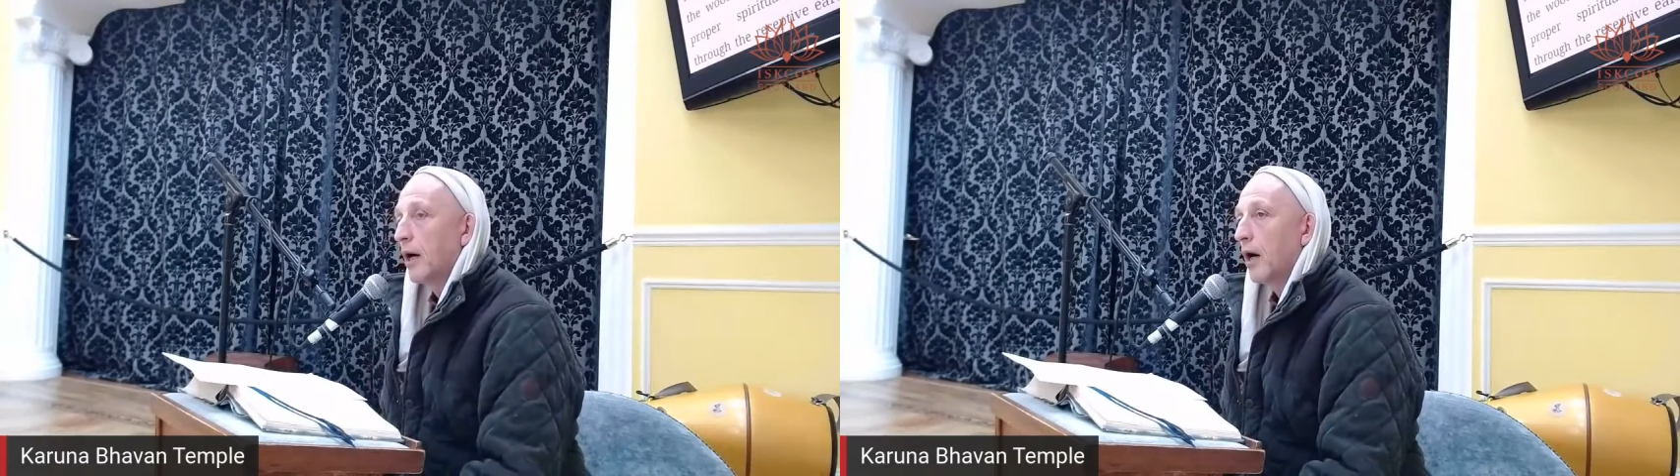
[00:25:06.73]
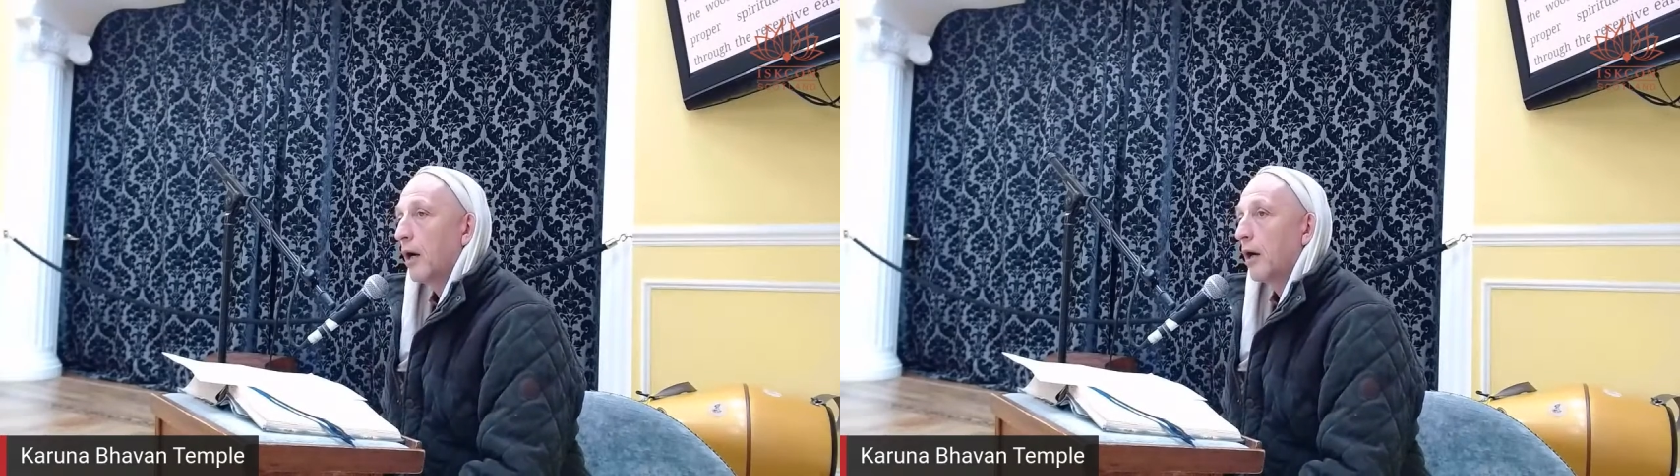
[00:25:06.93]

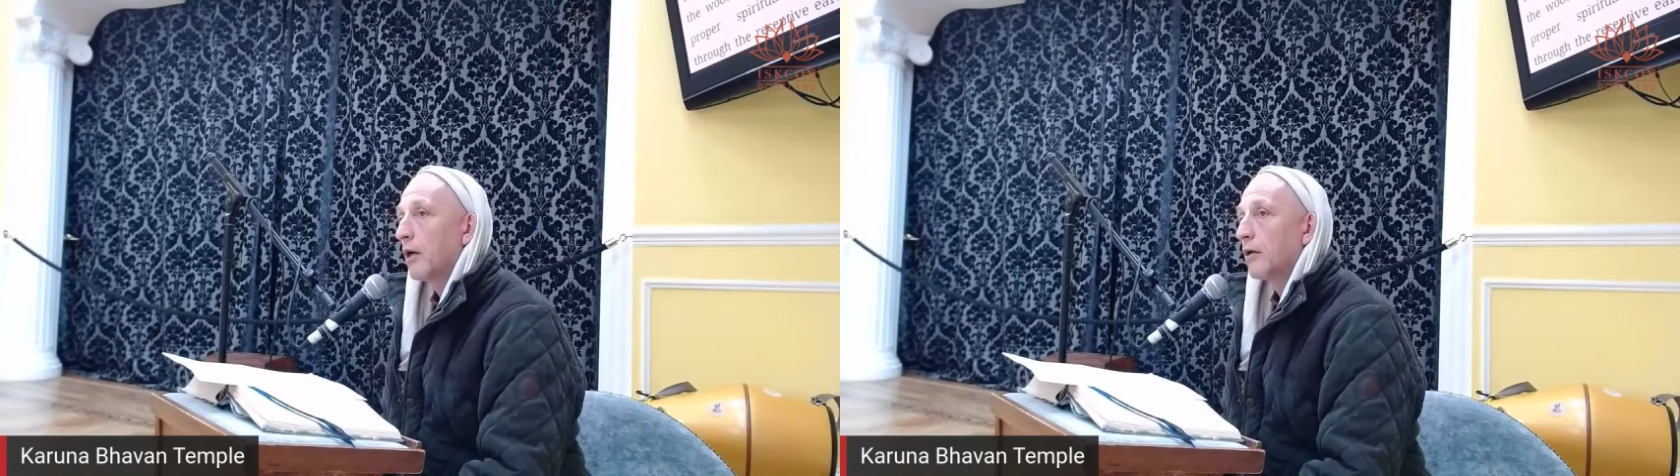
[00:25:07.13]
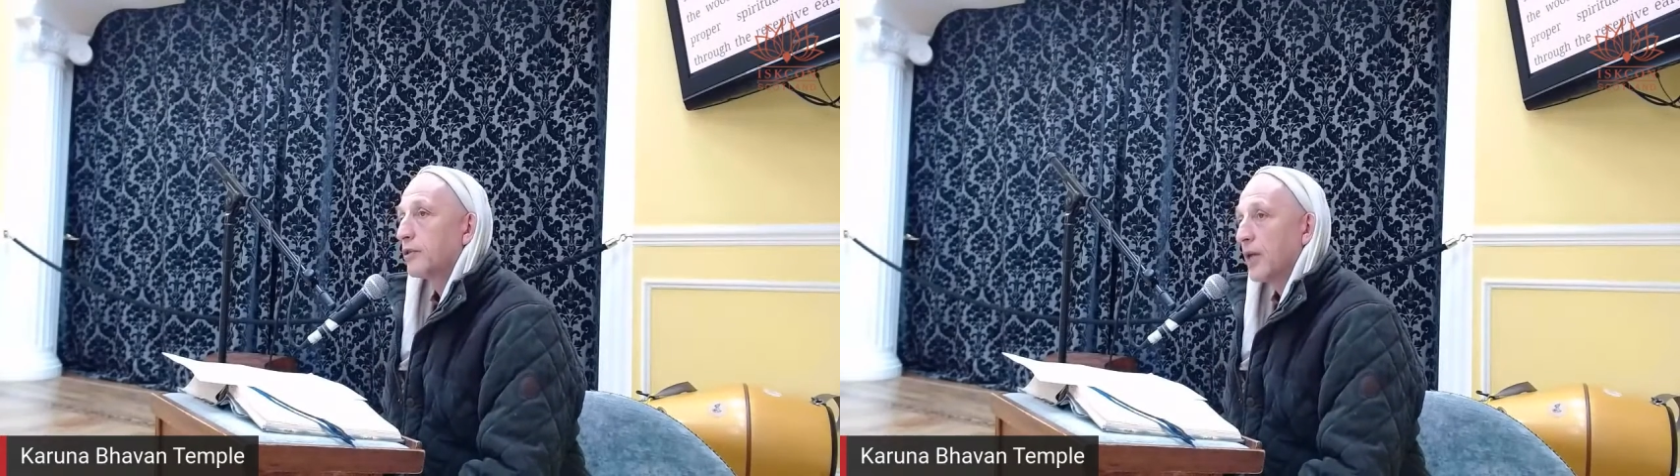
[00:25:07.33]

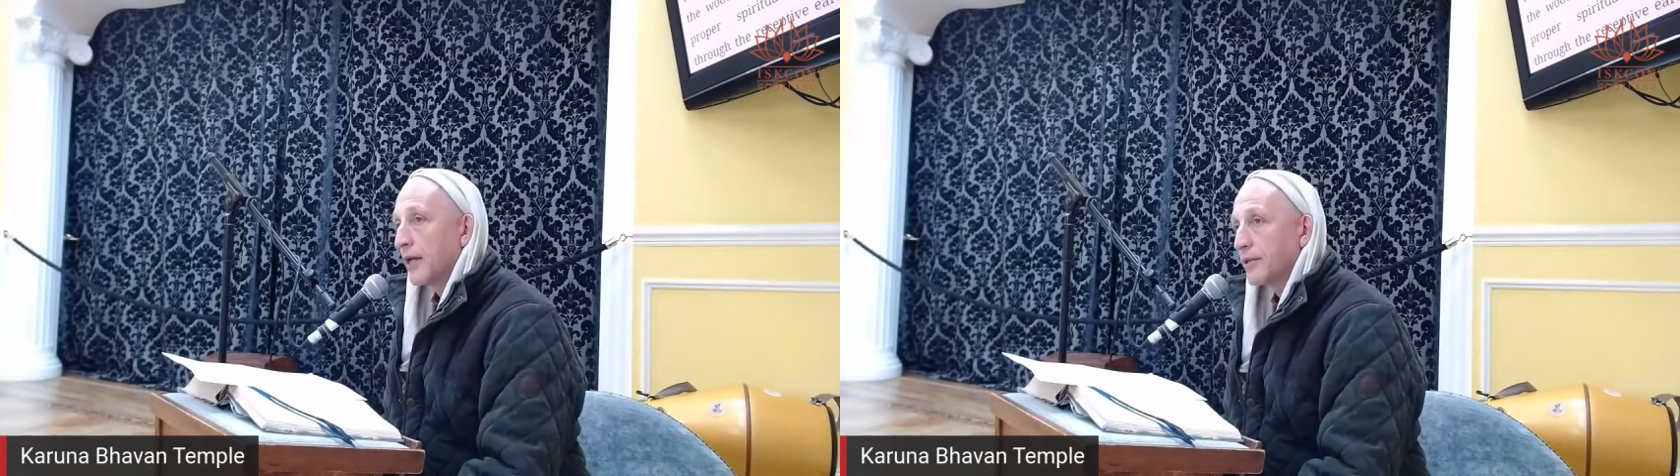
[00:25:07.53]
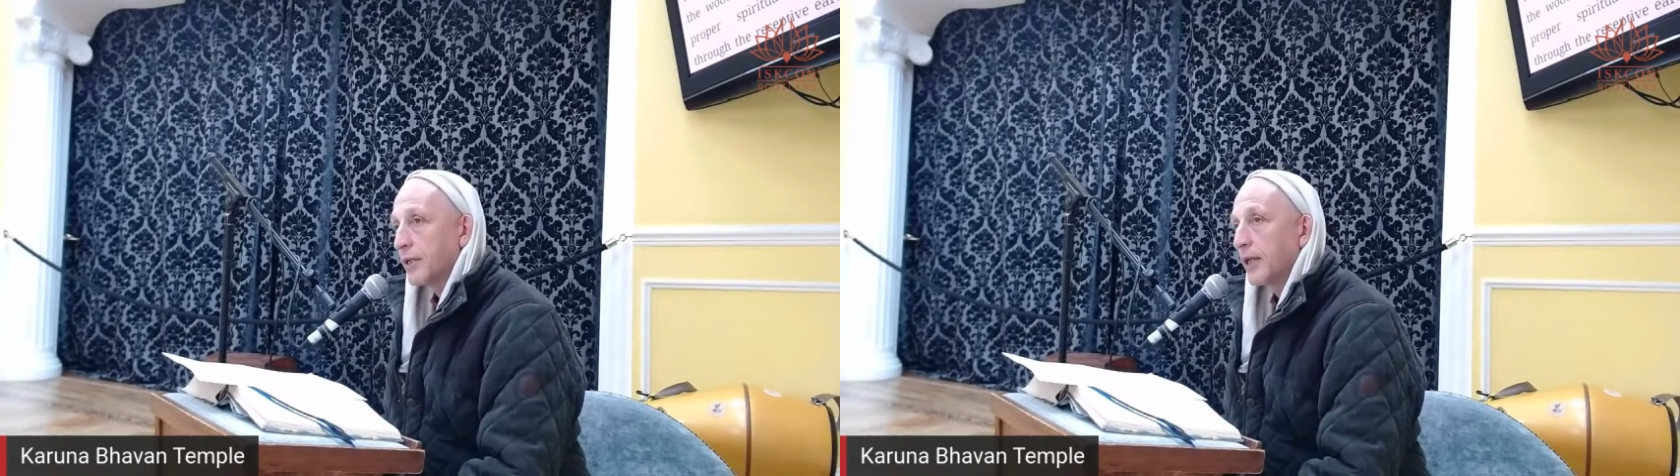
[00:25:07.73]
our
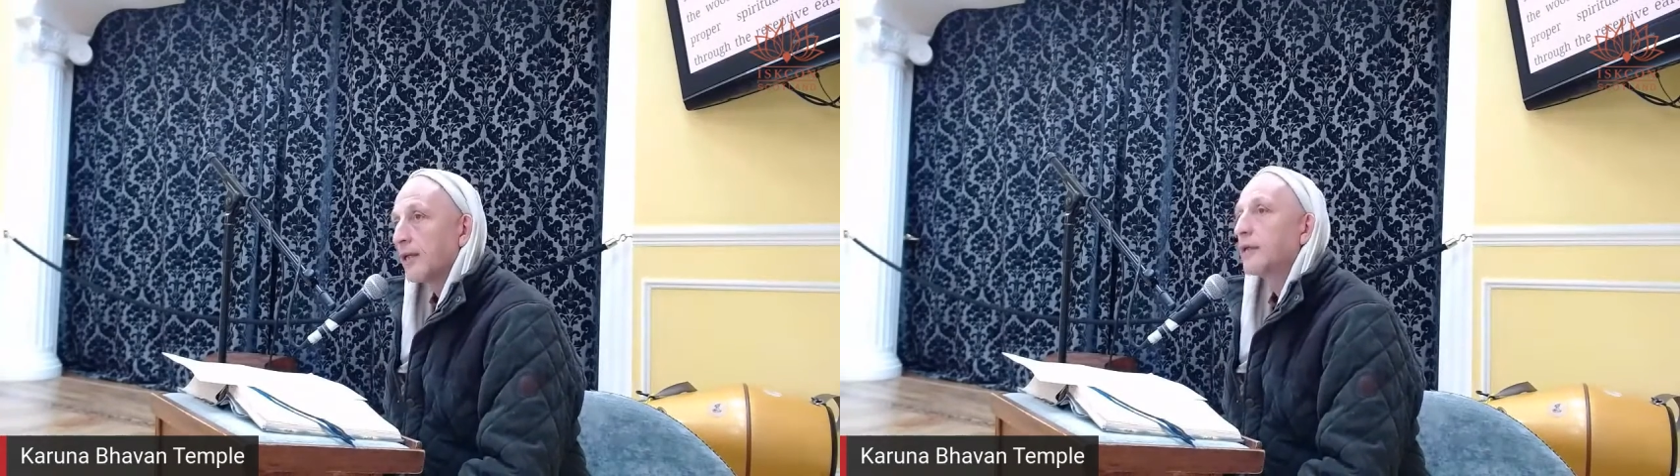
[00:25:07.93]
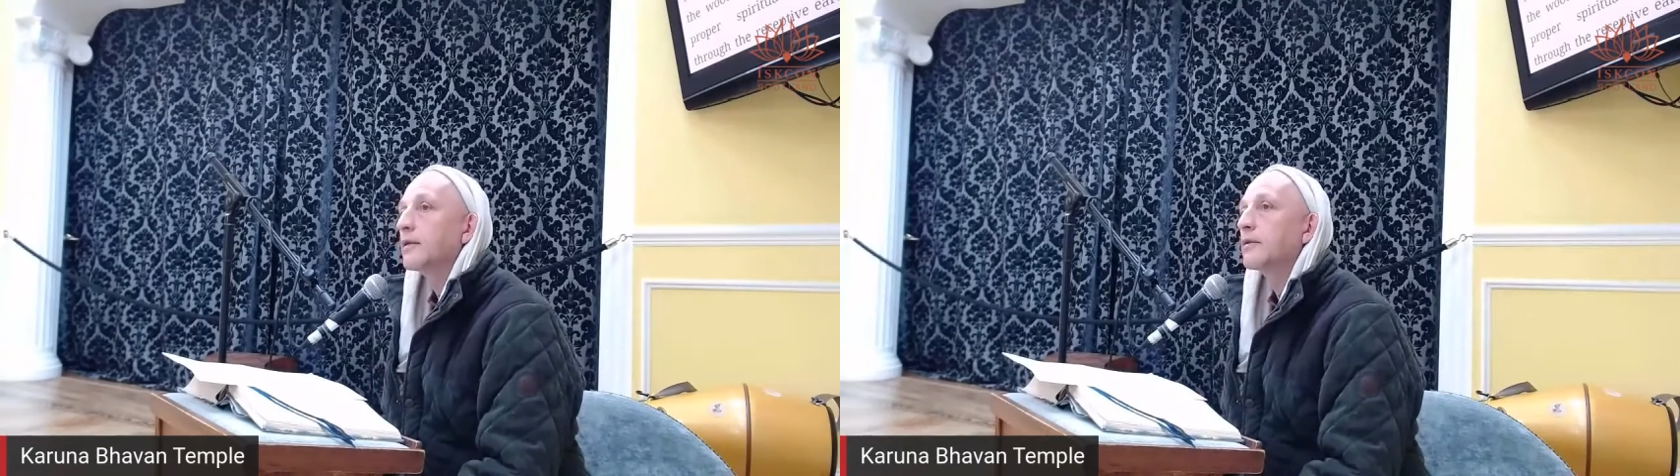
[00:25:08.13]

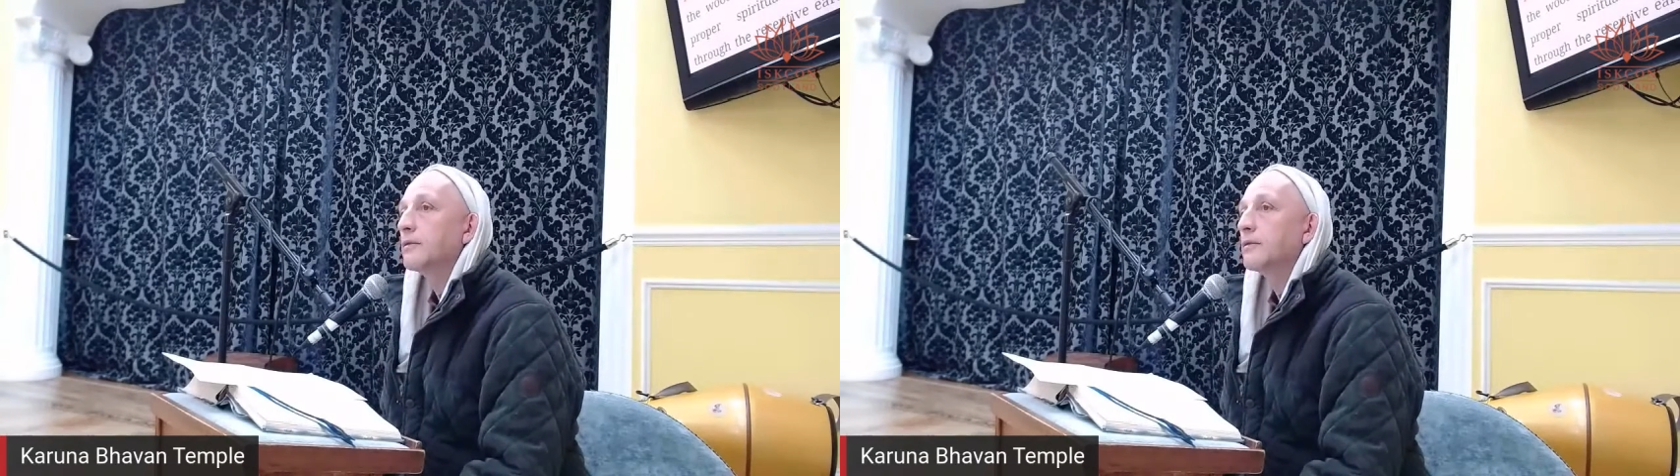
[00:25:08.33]
chanting,